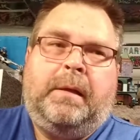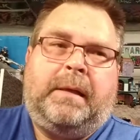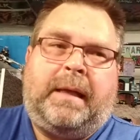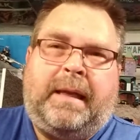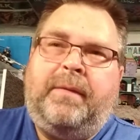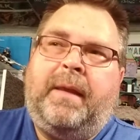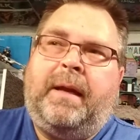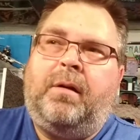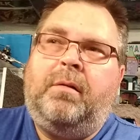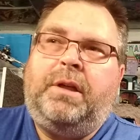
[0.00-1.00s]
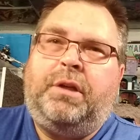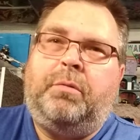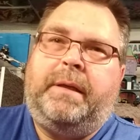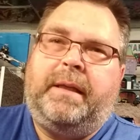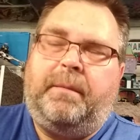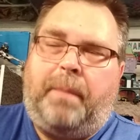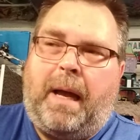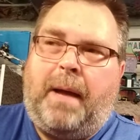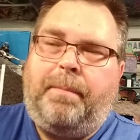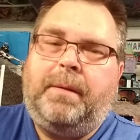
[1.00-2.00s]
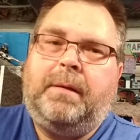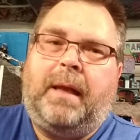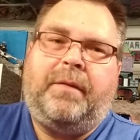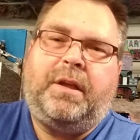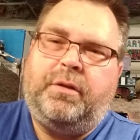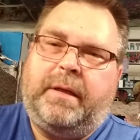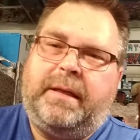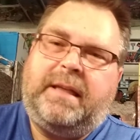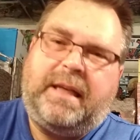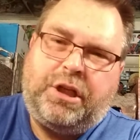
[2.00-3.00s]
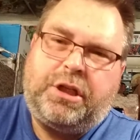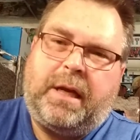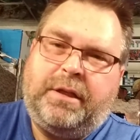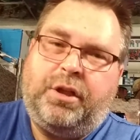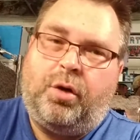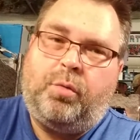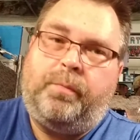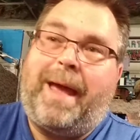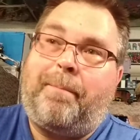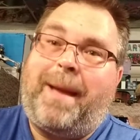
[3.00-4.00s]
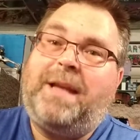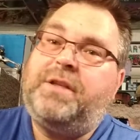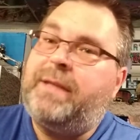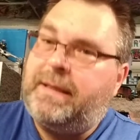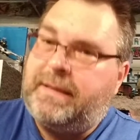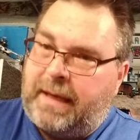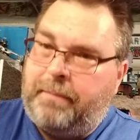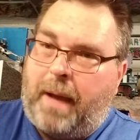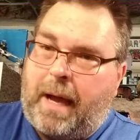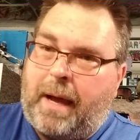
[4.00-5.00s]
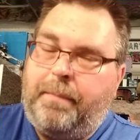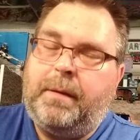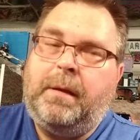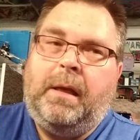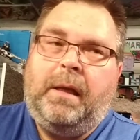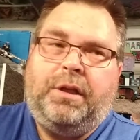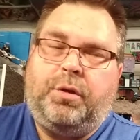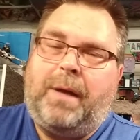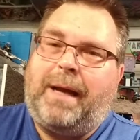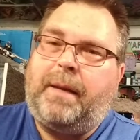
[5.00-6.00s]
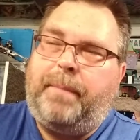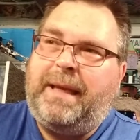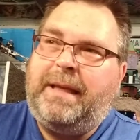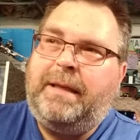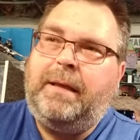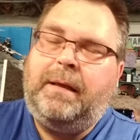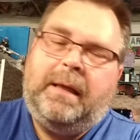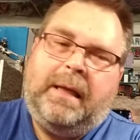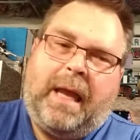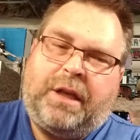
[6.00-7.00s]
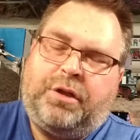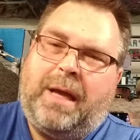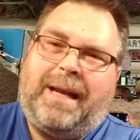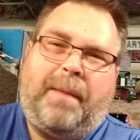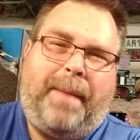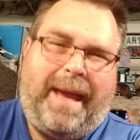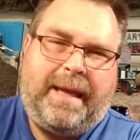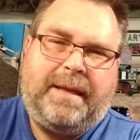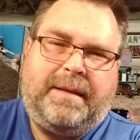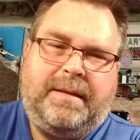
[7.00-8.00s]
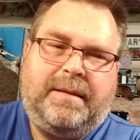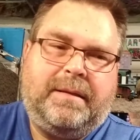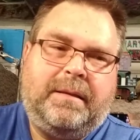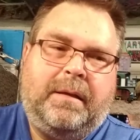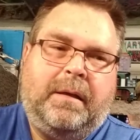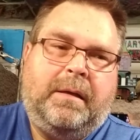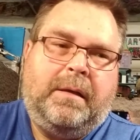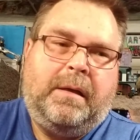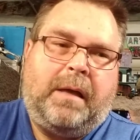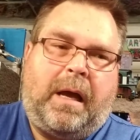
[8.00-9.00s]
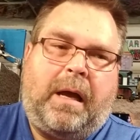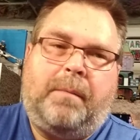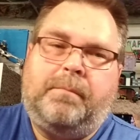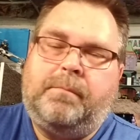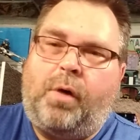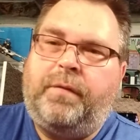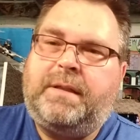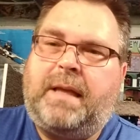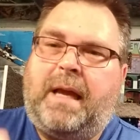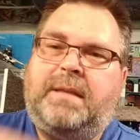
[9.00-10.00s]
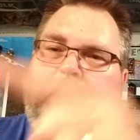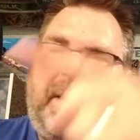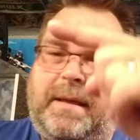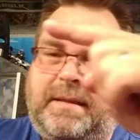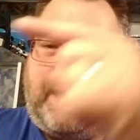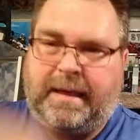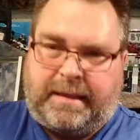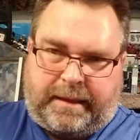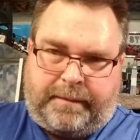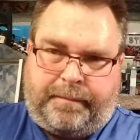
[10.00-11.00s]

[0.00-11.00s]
In there, you would get the Pop, and then you get a keychain to go that matched that same Pop. You got a pin, and you got a Pez, oversized Pez candy